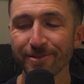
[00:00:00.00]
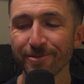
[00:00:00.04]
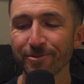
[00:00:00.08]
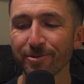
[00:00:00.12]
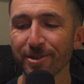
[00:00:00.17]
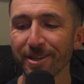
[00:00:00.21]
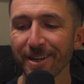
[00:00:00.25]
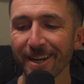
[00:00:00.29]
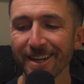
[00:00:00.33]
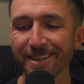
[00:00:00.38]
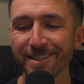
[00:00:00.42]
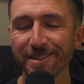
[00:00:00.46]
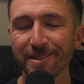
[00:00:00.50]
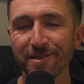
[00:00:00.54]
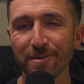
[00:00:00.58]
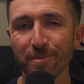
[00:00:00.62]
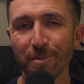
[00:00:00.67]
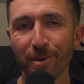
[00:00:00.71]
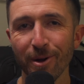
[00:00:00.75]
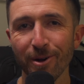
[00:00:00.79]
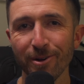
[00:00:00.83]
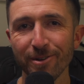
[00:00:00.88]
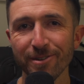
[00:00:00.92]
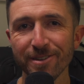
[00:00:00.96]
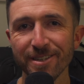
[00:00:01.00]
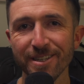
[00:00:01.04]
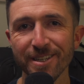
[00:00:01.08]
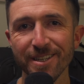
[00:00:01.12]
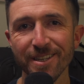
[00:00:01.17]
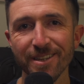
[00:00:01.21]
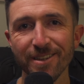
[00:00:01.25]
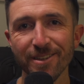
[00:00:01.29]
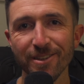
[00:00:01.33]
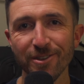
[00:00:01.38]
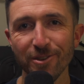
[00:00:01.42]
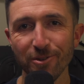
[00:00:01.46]
we got to the part
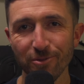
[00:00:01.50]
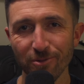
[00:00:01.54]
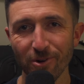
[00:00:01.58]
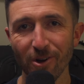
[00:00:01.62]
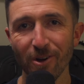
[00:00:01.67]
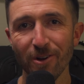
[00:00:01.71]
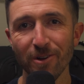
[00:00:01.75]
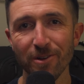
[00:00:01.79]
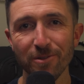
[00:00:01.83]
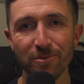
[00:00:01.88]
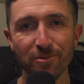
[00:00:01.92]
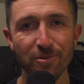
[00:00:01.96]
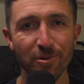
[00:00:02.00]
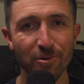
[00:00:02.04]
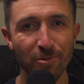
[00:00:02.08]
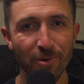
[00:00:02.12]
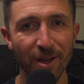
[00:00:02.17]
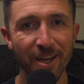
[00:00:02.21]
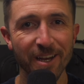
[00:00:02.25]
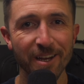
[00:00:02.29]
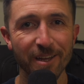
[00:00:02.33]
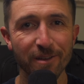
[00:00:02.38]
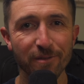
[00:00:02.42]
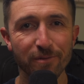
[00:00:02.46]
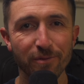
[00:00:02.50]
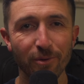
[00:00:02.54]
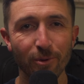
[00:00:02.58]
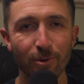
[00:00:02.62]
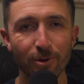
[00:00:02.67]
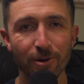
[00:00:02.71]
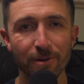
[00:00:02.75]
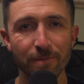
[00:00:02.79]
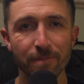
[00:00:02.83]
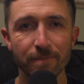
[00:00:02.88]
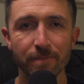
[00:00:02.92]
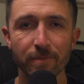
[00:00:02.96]
you all were waiting
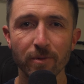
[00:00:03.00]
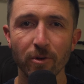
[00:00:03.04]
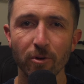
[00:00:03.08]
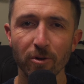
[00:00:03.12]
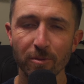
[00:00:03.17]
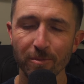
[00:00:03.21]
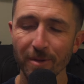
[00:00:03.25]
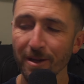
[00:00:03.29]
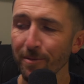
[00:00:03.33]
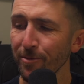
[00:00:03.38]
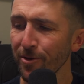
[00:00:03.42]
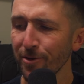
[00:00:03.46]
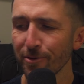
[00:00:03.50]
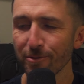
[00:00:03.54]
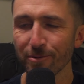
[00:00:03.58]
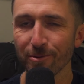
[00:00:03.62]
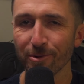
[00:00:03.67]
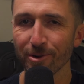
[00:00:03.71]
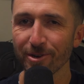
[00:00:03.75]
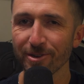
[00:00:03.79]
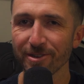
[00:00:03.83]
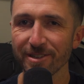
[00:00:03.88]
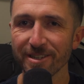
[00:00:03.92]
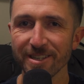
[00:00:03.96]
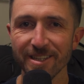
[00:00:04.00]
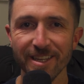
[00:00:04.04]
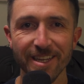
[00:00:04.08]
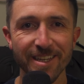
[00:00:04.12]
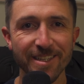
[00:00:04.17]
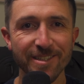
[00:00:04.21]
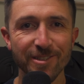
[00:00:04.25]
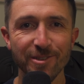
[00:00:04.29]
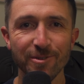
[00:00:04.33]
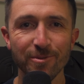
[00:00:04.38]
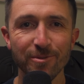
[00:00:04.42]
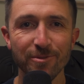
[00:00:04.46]
for, or maybe you weren't,
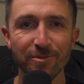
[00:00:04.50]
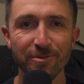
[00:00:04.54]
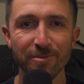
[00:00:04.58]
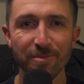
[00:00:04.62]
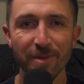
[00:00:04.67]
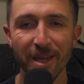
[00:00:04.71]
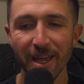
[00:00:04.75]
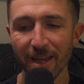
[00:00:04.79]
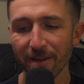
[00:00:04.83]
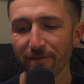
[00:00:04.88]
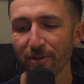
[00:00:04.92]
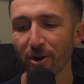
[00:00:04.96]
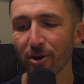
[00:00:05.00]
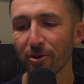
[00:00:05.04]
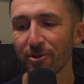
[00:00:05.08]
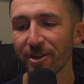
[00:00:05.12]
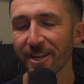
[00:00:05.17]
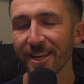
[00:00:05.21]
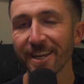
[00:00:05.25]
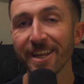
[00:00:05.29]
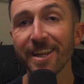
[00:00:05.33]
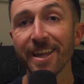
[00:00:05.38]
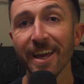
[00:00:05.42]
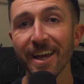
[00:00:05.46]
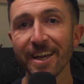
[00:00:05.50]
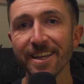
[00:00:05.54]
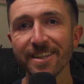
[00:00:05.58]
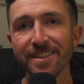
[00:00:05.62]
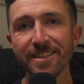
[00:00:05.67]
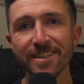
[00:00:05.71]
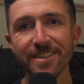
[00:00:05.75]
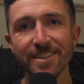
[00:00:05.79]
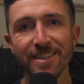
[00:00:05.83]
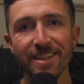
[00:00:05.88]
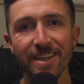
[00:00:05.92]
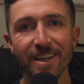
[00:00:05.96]
as you may have already
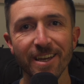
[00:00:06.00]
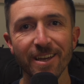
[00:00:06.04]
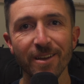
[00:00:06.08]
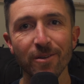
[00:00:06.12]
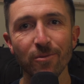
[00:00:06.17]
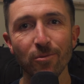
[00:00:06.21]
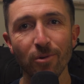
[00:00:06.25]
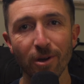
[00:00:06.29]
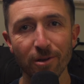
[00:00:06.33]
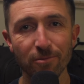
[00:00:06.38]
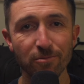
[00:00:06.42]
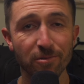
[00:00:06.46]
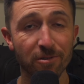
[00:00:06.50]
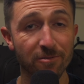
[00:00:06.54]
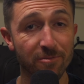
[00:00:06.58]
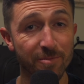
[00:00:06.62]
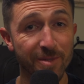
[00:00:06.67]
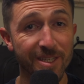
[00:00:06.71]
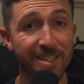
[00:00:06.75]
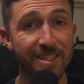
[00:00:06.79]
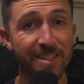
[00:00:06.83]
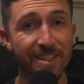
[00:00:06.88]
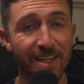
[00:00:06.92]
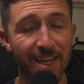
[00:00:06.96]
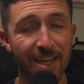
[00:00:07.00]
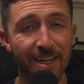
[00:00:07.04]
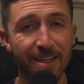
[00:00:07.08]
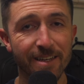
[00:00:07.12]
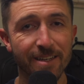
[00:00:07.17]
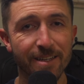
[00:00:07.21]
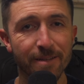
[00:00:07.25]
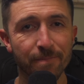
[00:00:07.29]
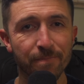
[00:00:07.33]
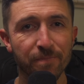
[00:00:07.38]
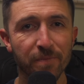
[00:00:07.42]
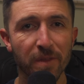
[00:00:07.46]
guessed what will be
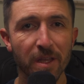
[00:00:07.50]
said.